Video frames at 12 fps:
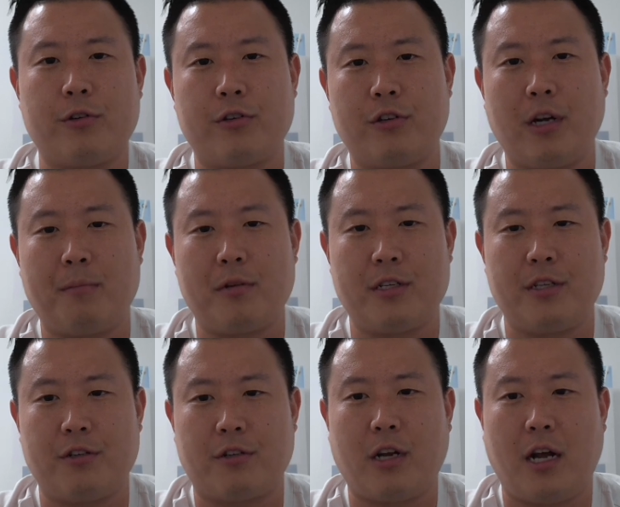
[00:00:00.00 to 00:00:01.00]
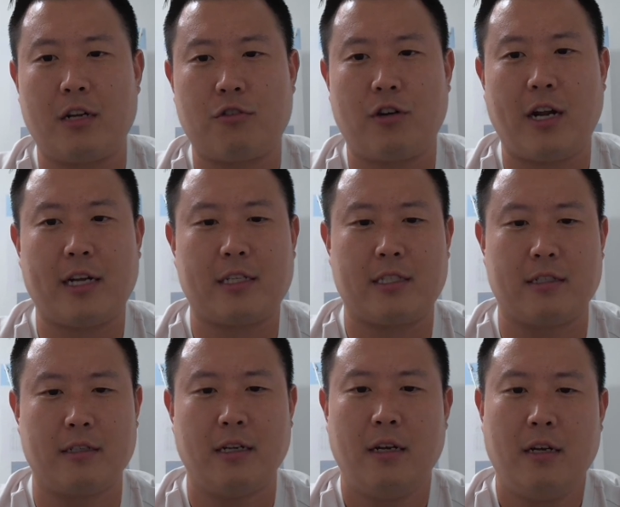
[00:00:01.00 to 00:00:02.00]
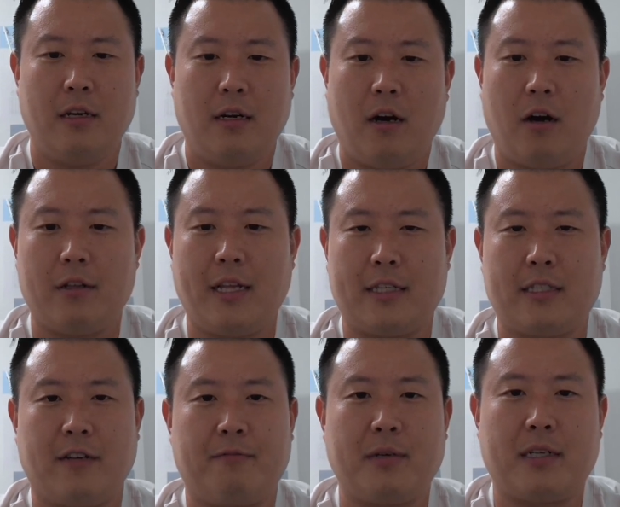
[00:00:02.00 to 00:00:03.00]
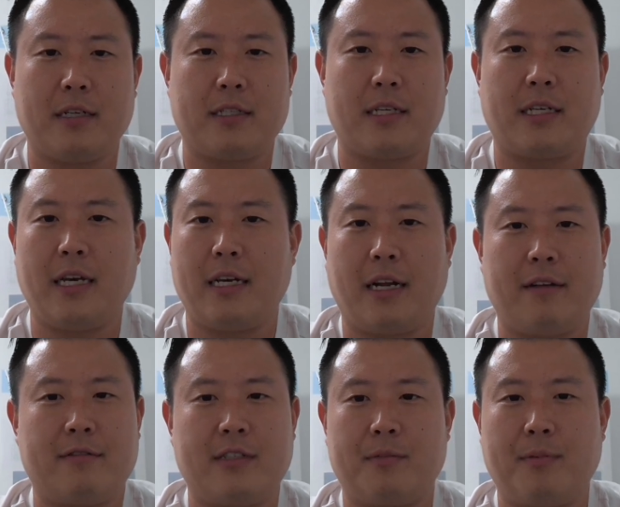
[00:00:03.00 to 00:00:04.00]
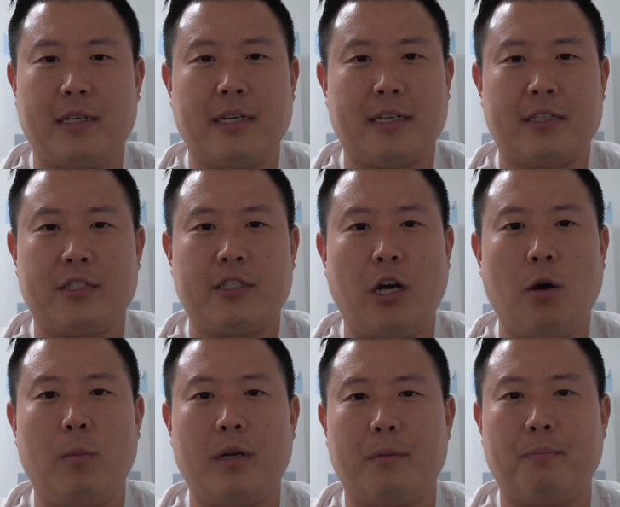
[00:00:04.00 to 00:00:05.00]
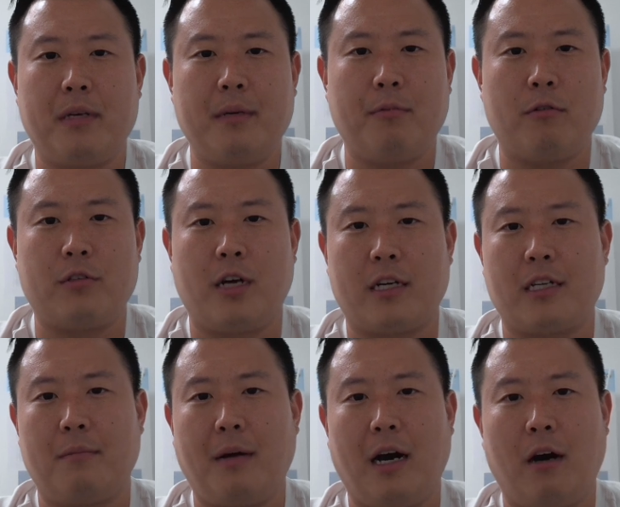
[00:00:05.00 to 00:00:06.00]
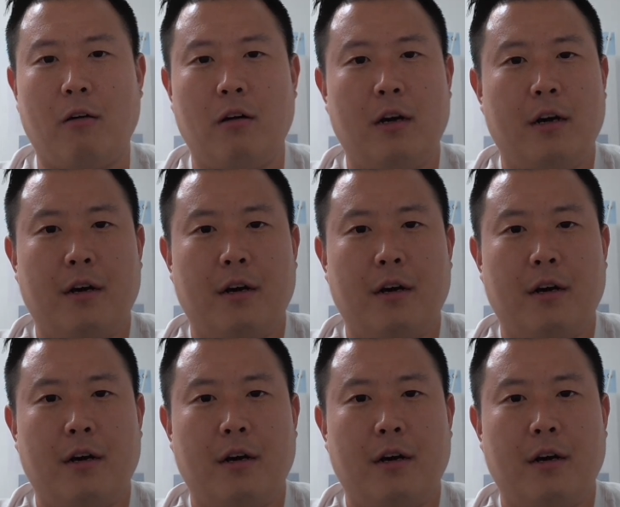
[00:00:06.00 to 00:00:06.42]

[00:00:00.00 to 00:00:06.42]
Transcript: your numbers and your contracts and all that stuff, because again, I've just been getting so many people talking about,